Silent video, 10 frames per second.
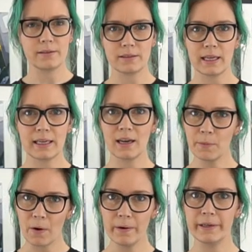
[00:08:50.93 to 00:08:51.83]
It's like,
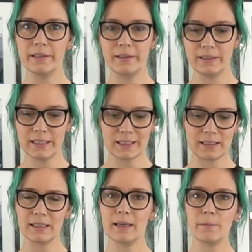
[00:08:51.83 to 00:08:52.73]
come on, just
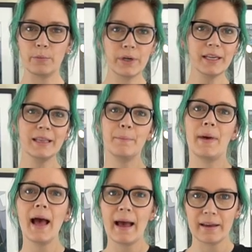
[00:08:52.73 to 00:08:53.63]
put it in the
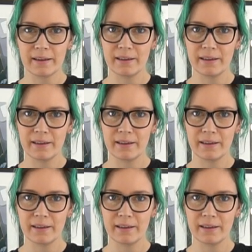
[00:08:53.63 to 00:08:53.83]
back.